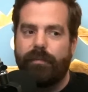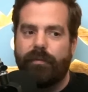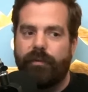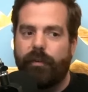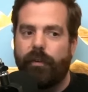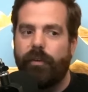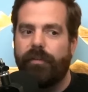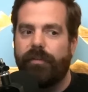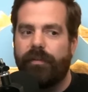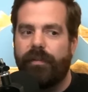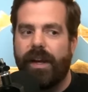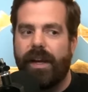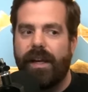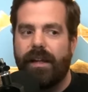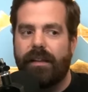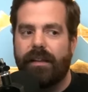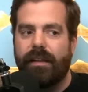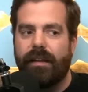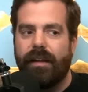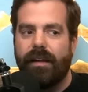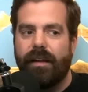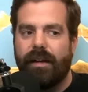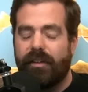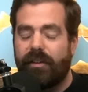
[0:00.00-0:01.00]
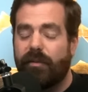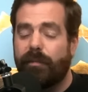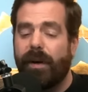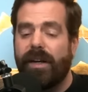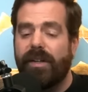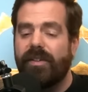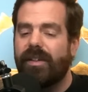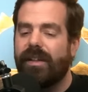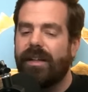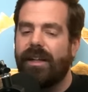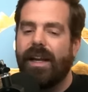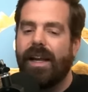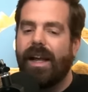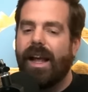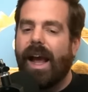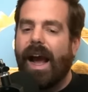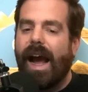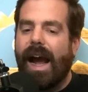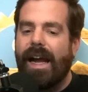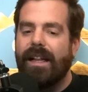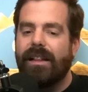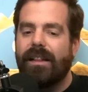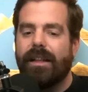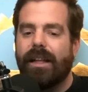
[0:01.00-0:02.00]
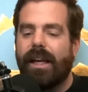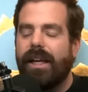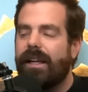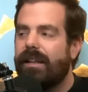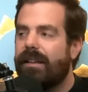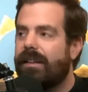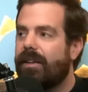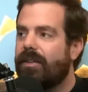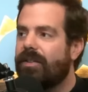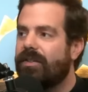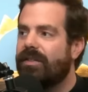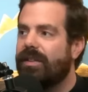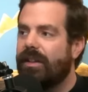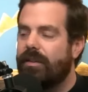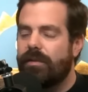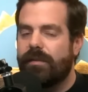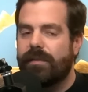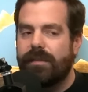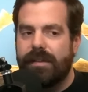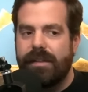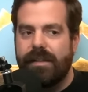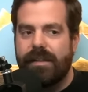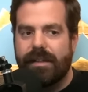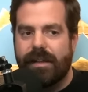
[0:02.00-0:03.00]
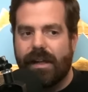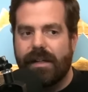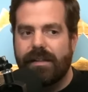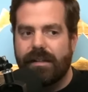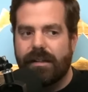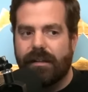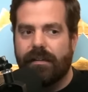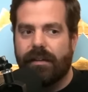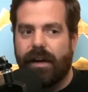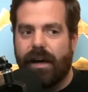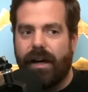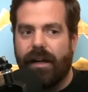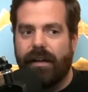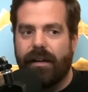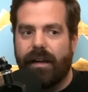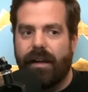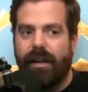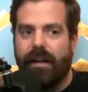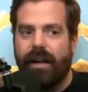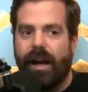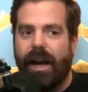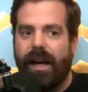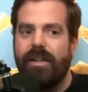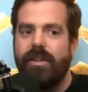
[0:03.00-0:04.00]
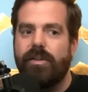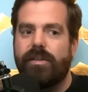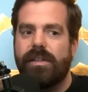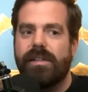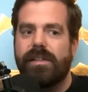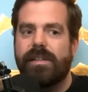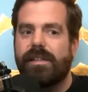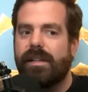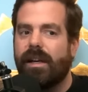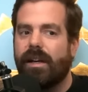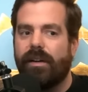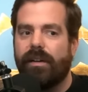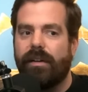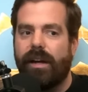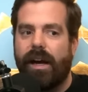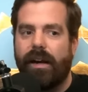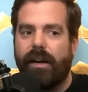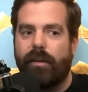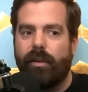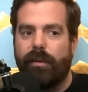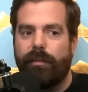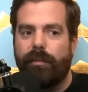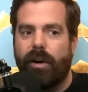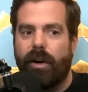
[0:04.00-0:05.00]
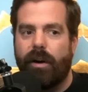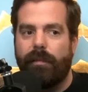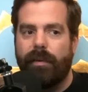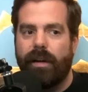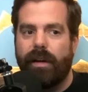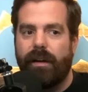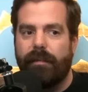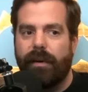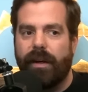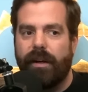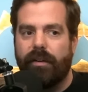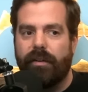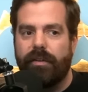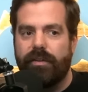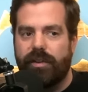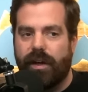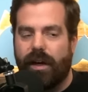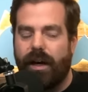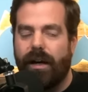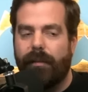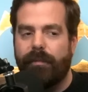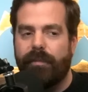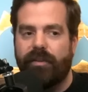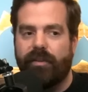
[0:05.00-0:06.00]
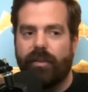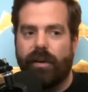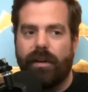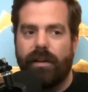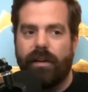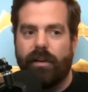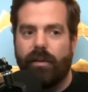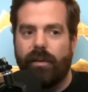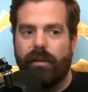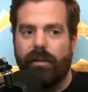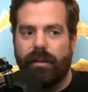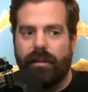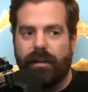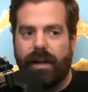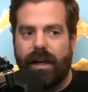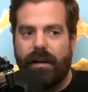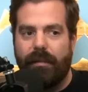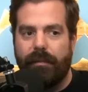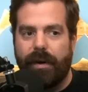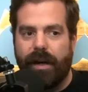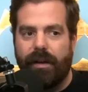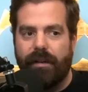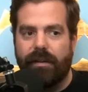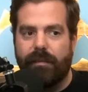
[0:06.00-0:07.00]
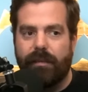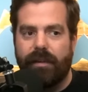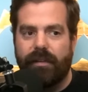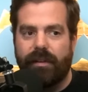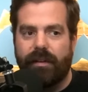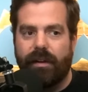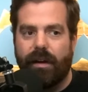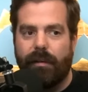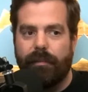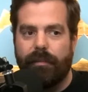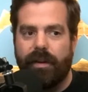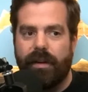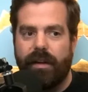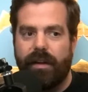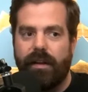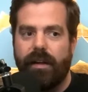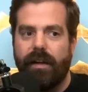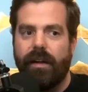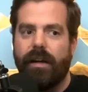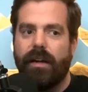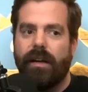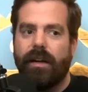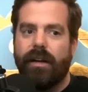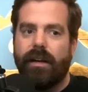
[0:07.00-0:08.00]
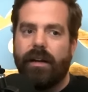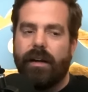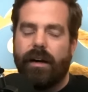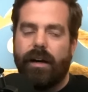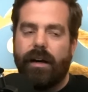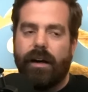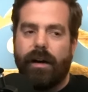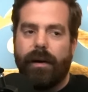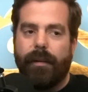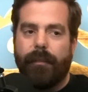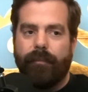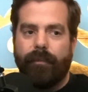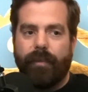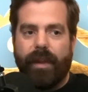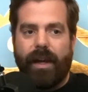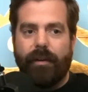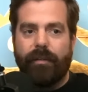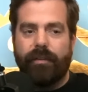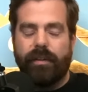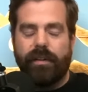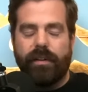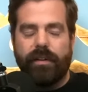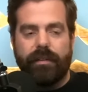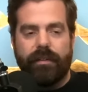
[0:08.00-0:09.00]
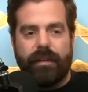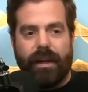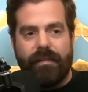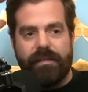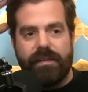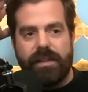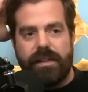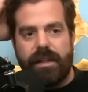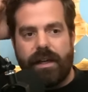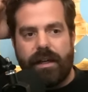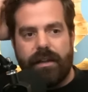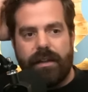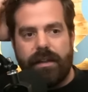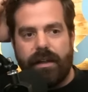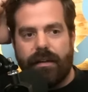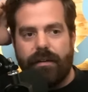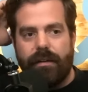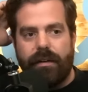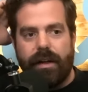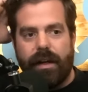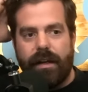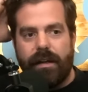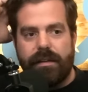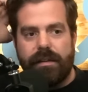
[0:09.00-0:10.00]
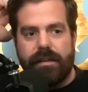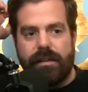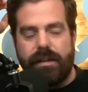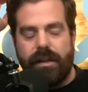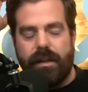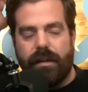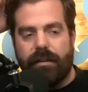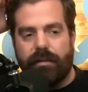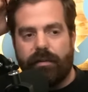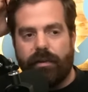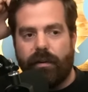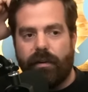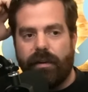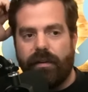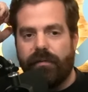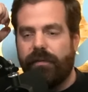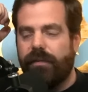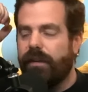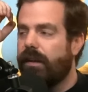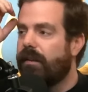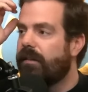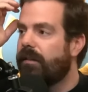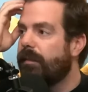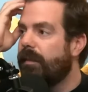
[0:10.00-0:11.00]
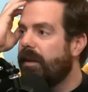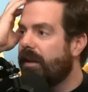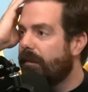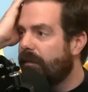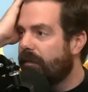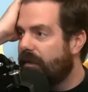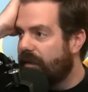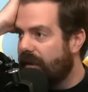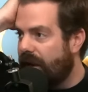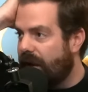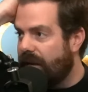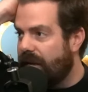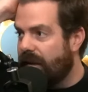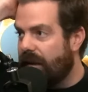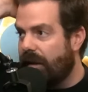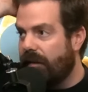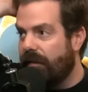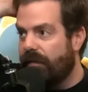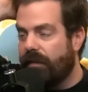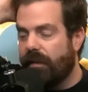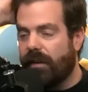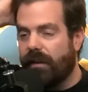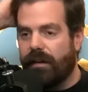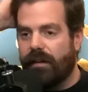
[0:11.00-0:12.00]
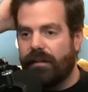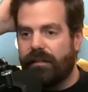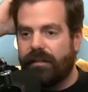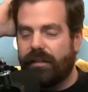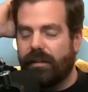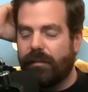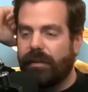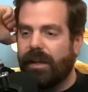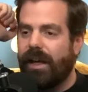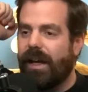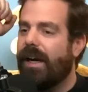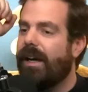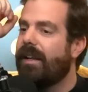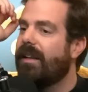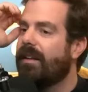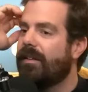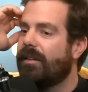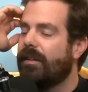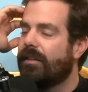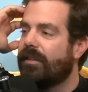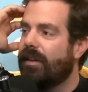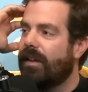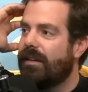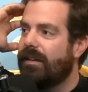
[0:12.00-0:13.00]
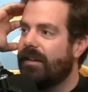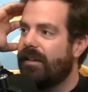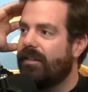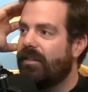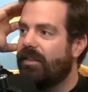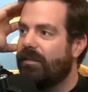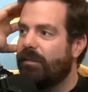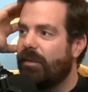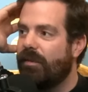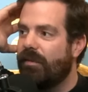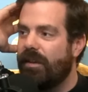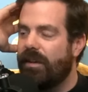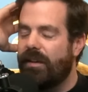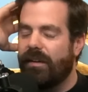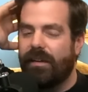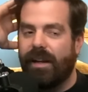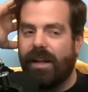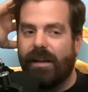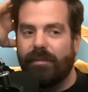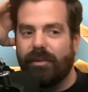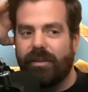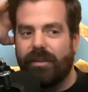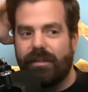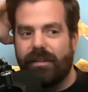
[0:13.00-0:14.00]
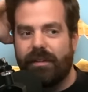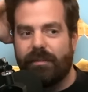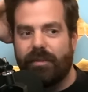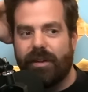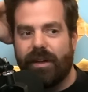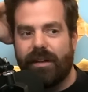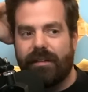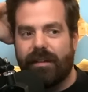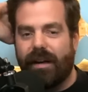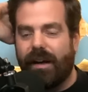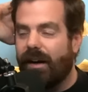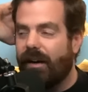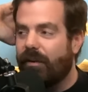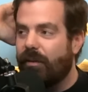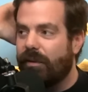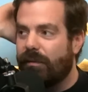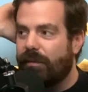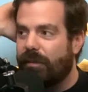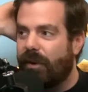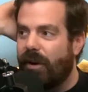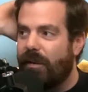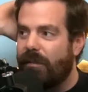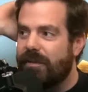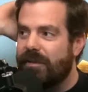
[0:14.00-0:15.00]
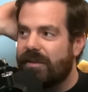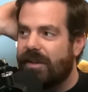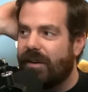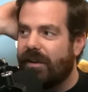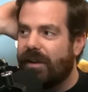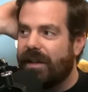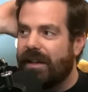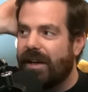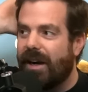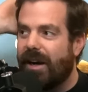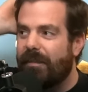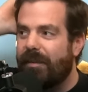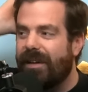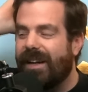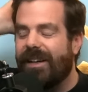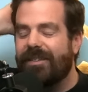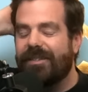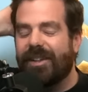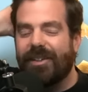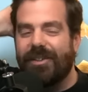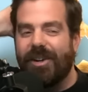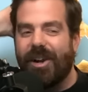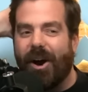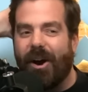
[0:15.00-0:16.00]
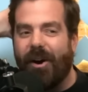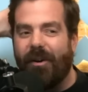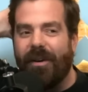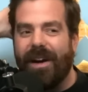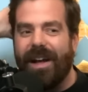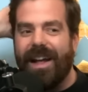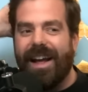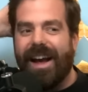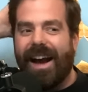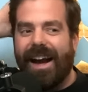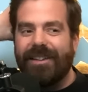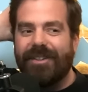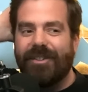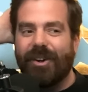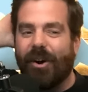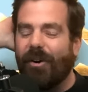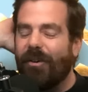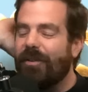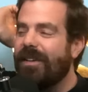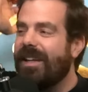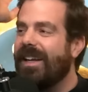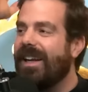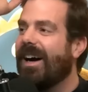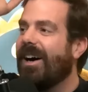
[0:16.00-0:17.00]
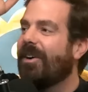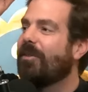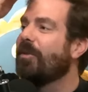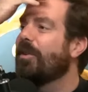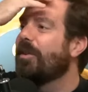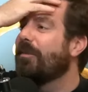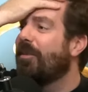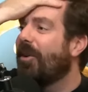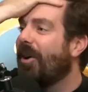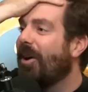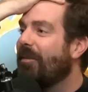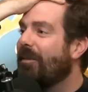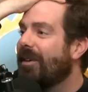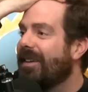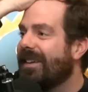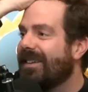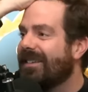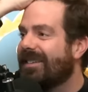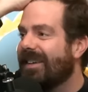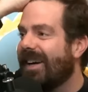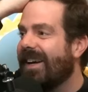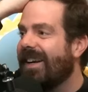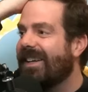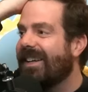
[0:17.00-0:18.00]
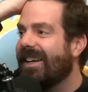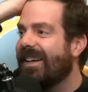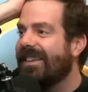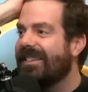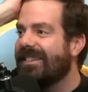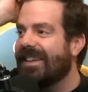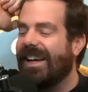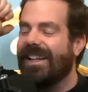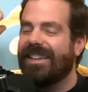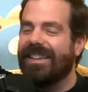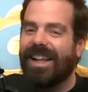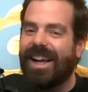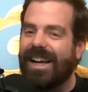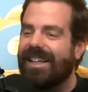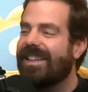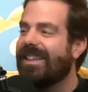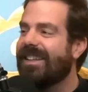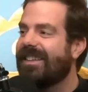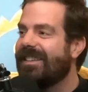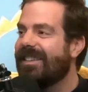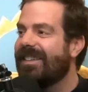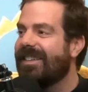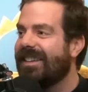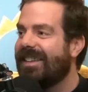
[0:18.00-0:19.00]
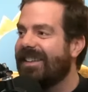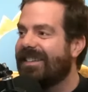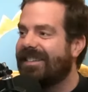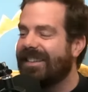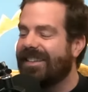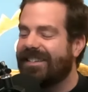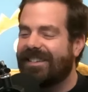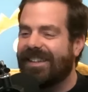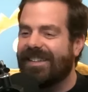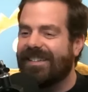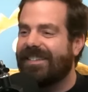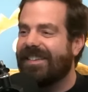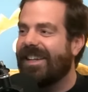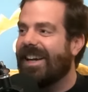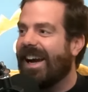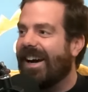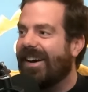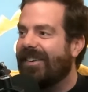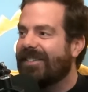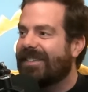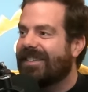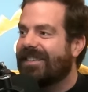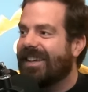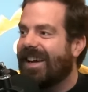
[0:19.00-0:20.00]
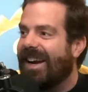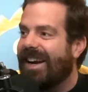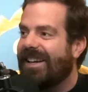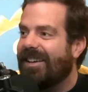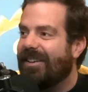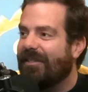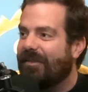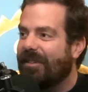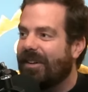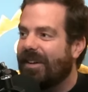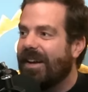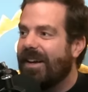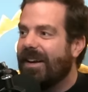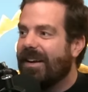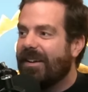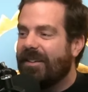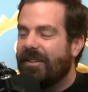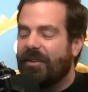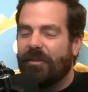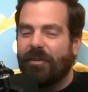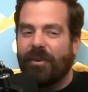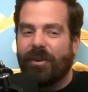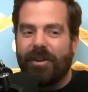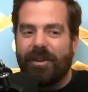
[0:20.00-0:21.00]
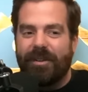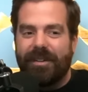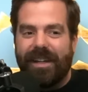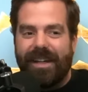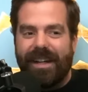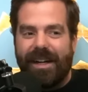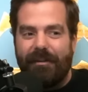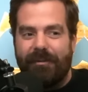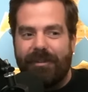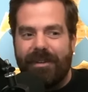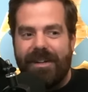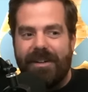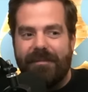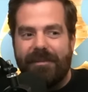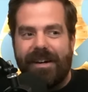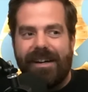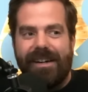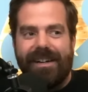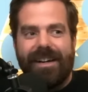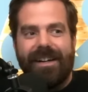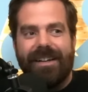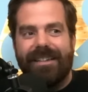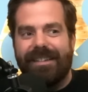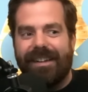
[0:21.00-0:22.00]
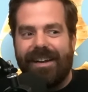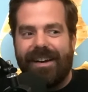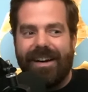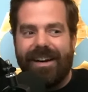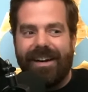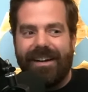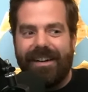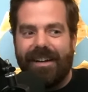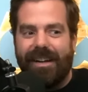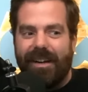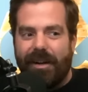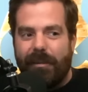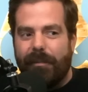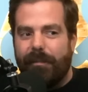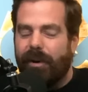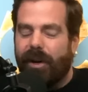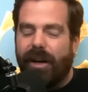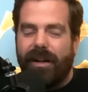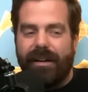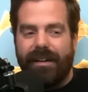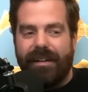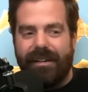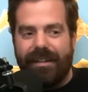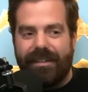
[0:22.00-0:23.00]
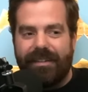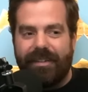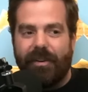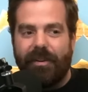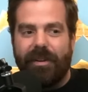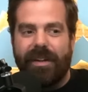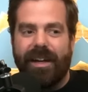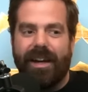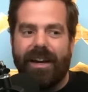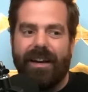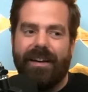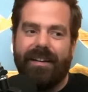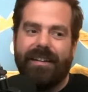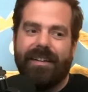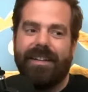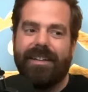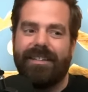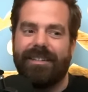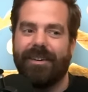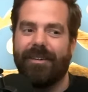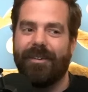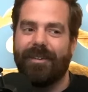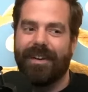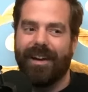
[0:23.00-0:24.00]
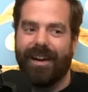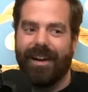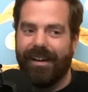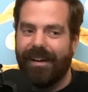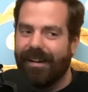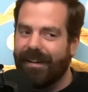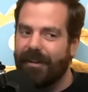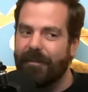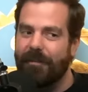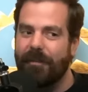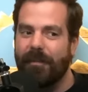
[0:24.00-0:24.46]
full faith, especially I like their citrusy scents a lot. Okay. And I used to sell Acqua di Parma at my old job, so I know a lot about them as a company. I was a little devastated the other day to see a throwing fits meme saying that if some guy that looks like this is moving to your neighborhood, the price of Acqua di Parma is going up. And I was like, no, I don't need Acqua di Parma in the zeitgeist. I like this. This existed outside of the world that I read about online, but it's okay. It's okay.